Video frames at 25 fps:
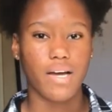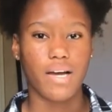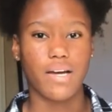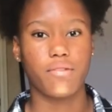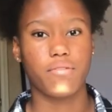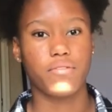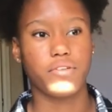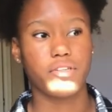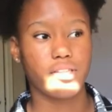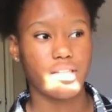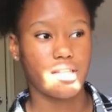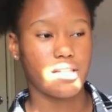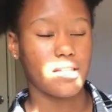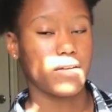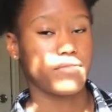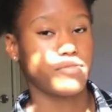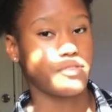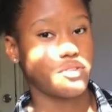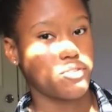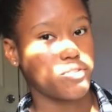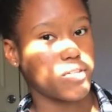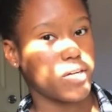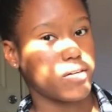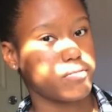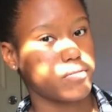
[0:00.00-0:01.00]
I really love
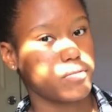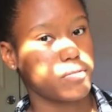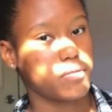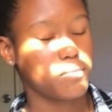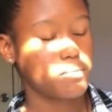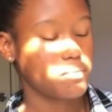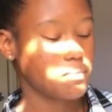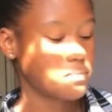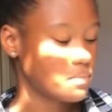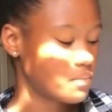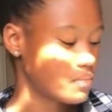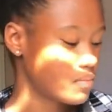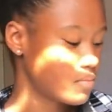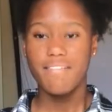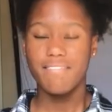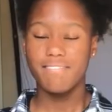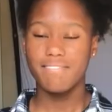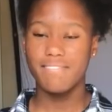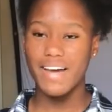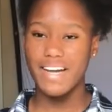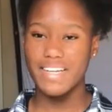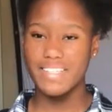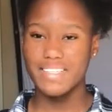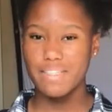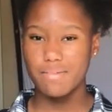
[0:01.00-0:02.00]
to travel.
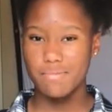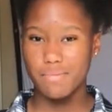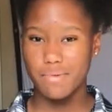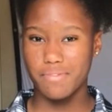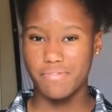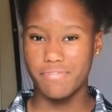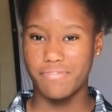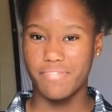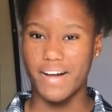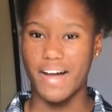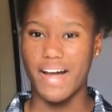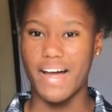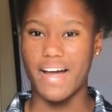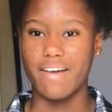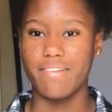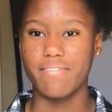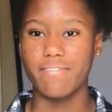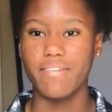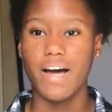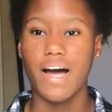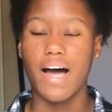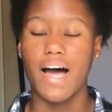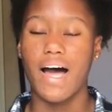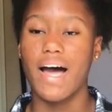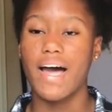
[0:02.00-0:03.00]
Fact number five,
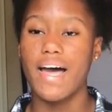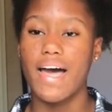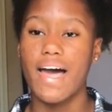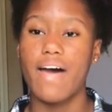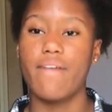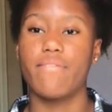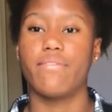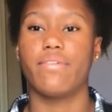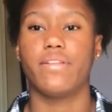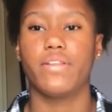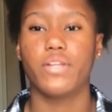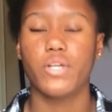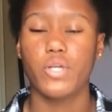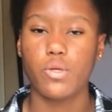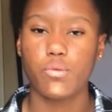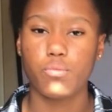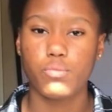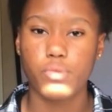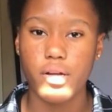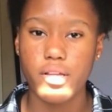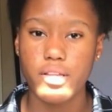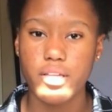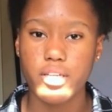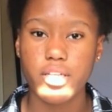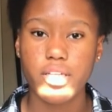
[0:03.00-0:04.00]
I have a little
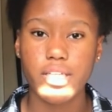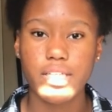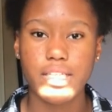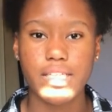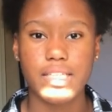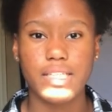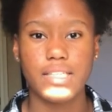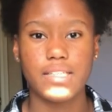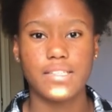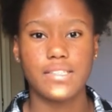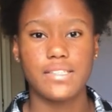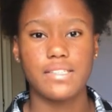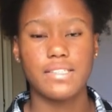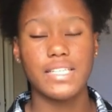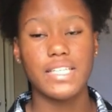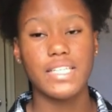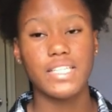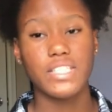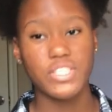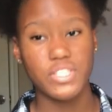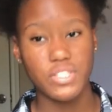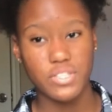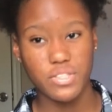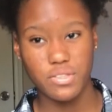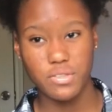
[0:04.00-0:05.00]
brother. He is
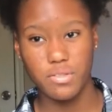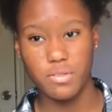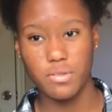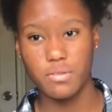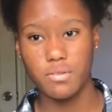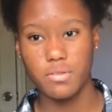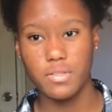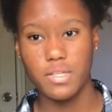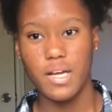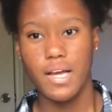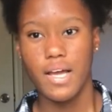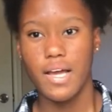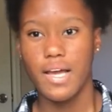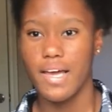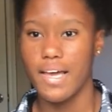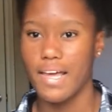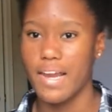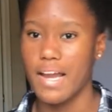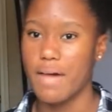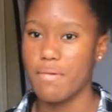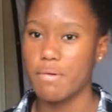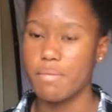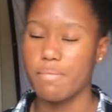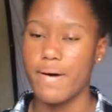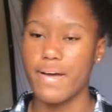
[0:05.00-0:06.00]
6 years old,
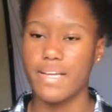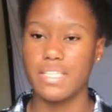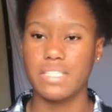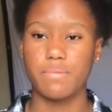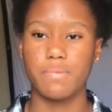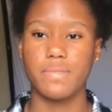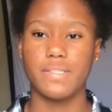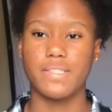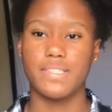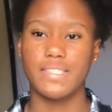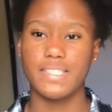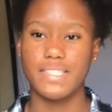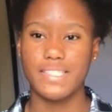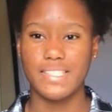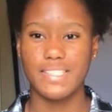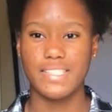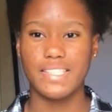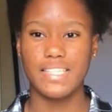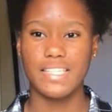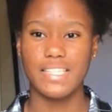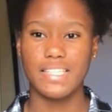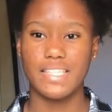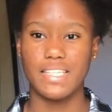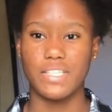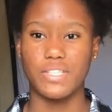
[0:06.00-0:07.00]
and I'm about to be
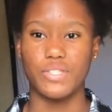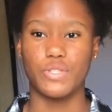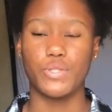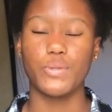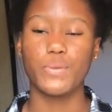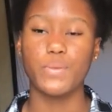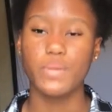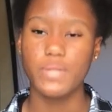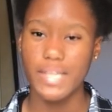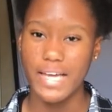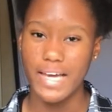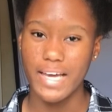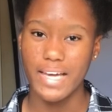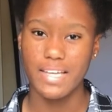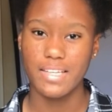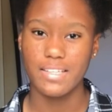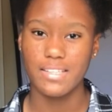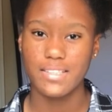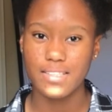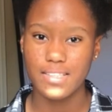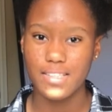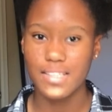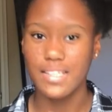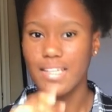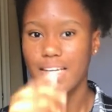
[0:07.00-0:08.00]
16 in 2
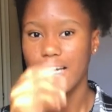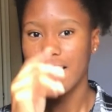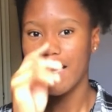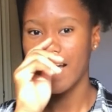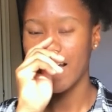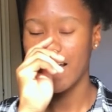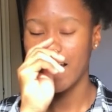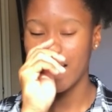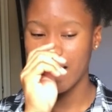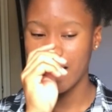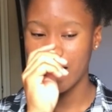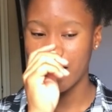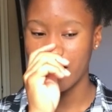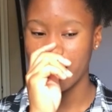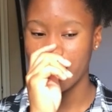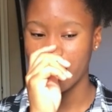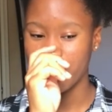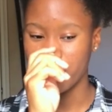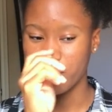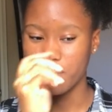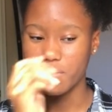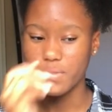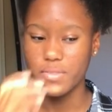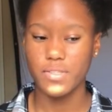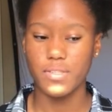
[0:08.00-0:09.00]
days.
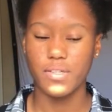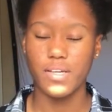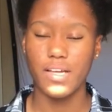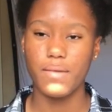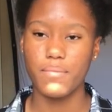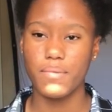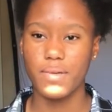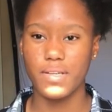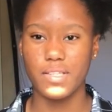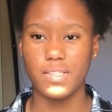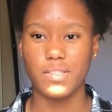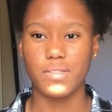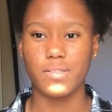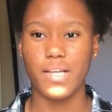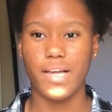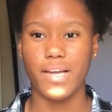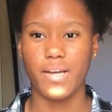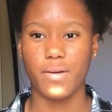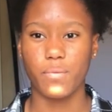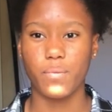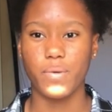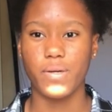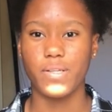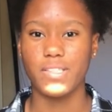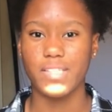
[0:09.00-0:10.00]
And so that means
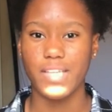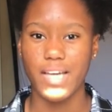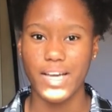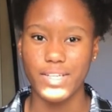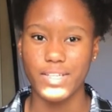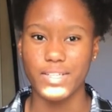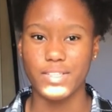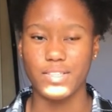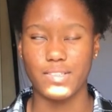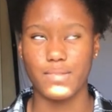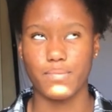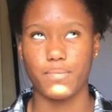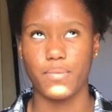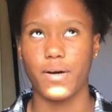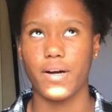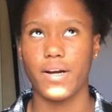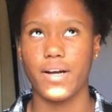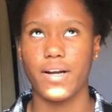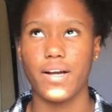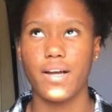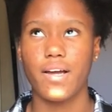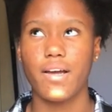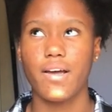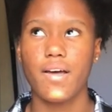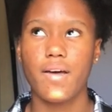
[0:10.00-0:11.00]
like we're 10 years
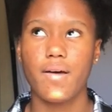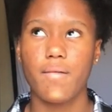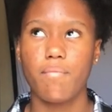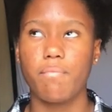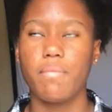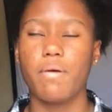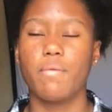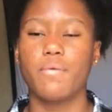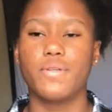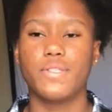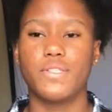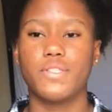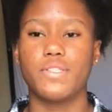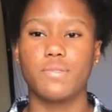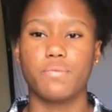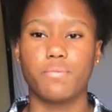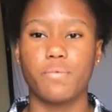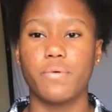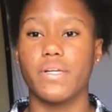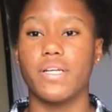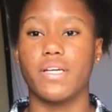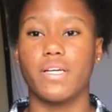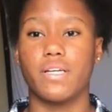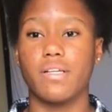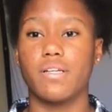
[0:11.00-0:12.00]
apart, but we're still
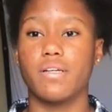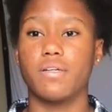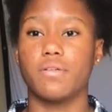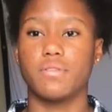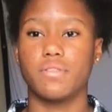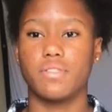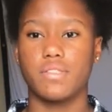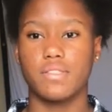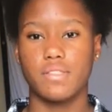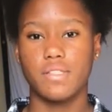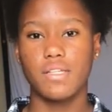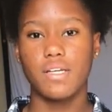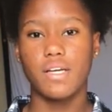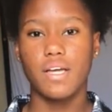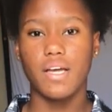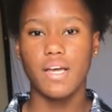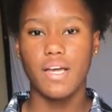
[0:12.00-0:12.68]
pretty close.